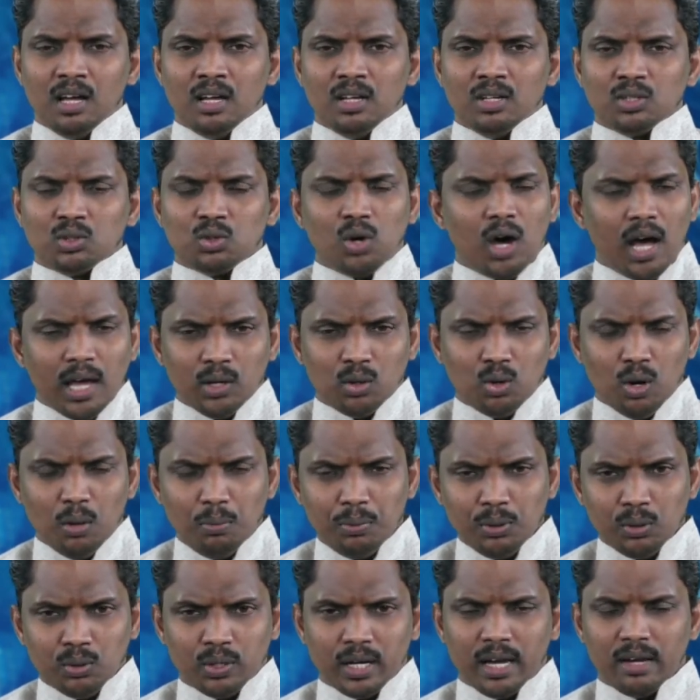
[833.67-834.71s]
So I
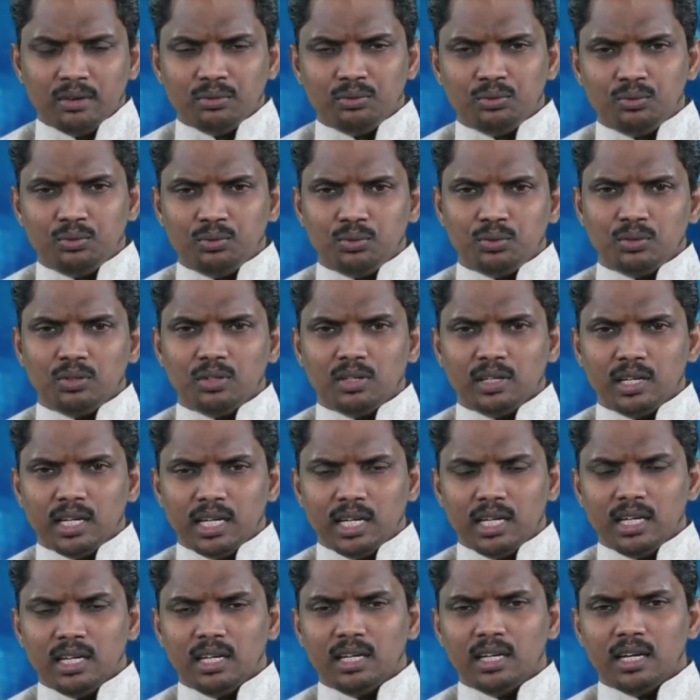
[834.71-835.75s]
hope you have
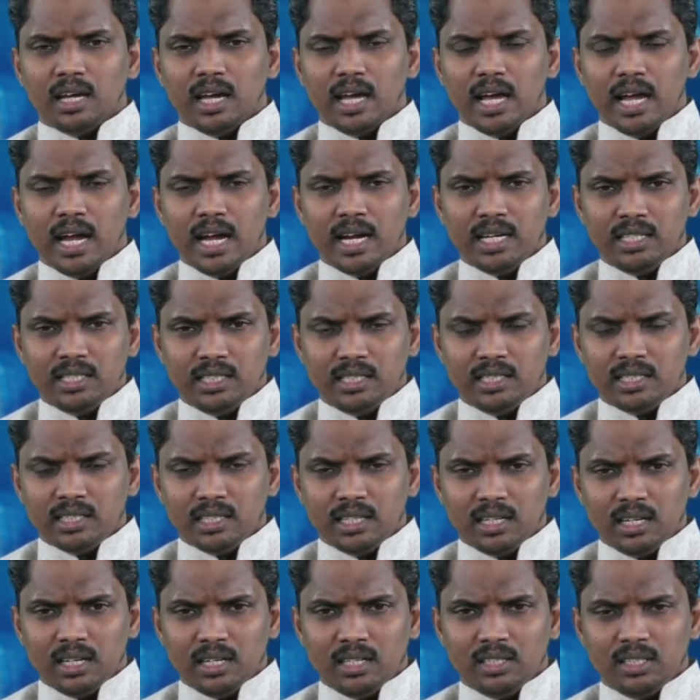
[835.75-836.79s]
had
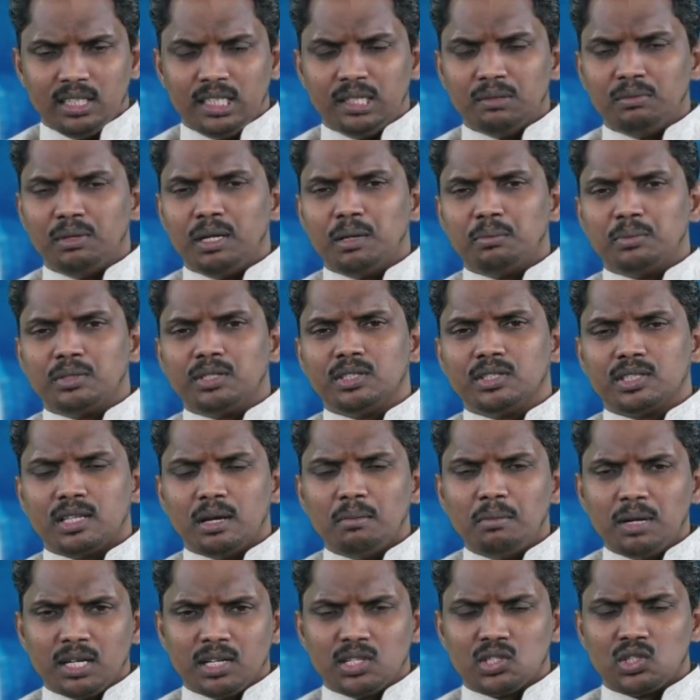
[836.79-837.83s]
developed
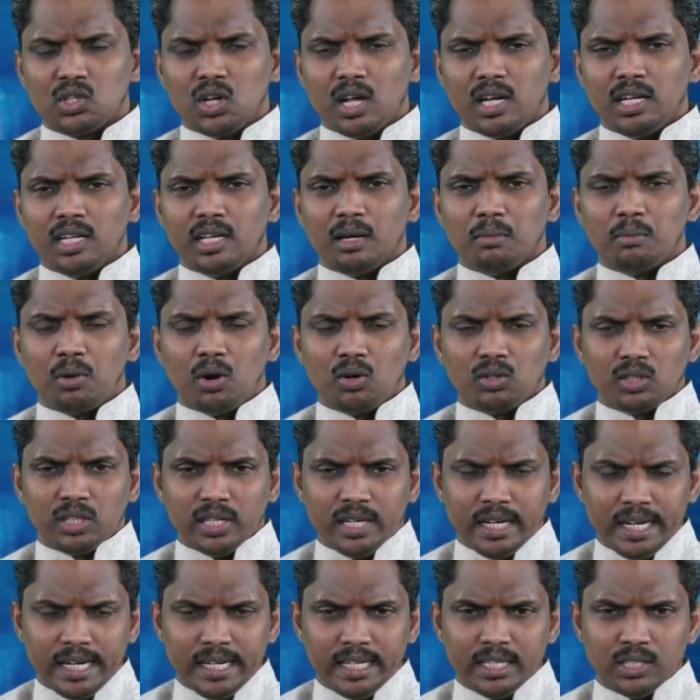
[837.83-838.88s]
some understanding about the
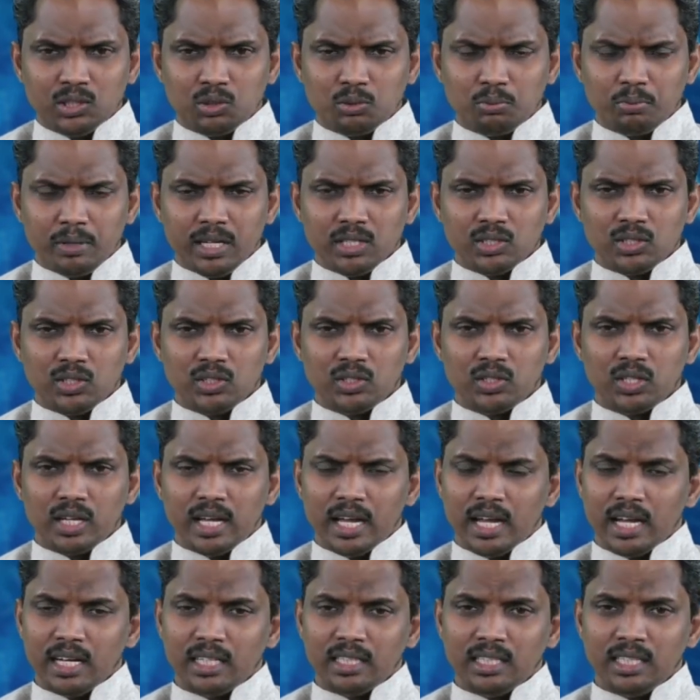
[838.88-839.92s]
learning spaces
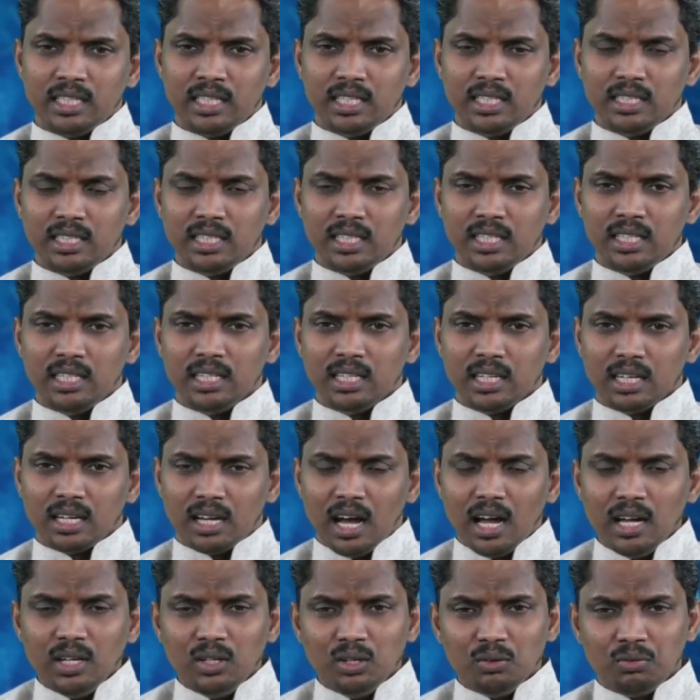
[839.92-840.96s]
and the
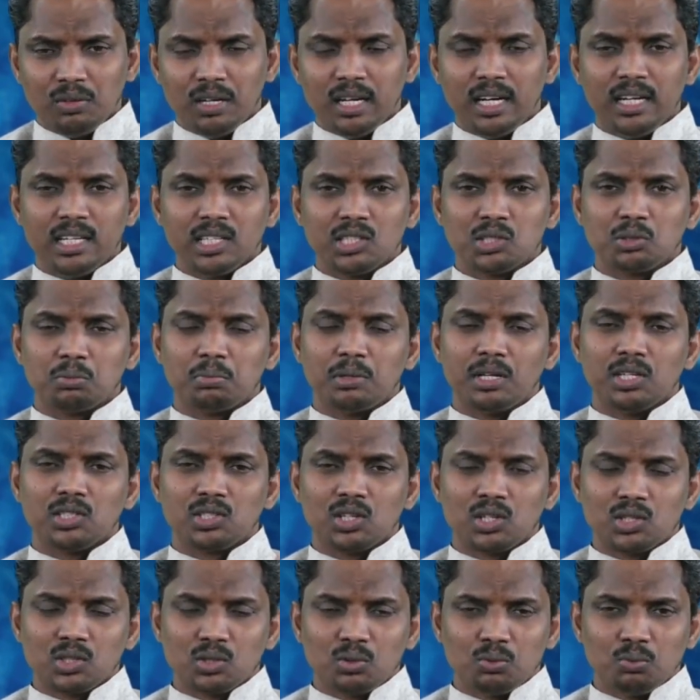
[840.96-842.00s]
kind of learning
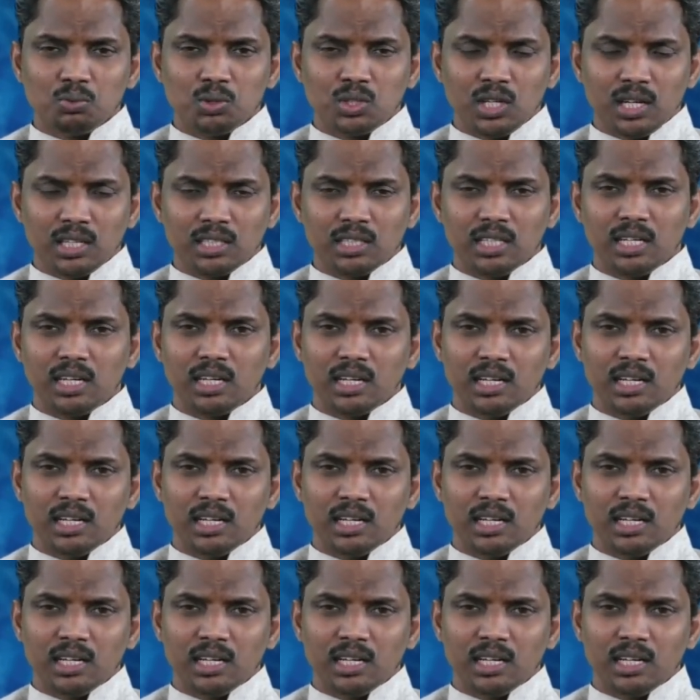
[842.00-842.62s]
spaces which are there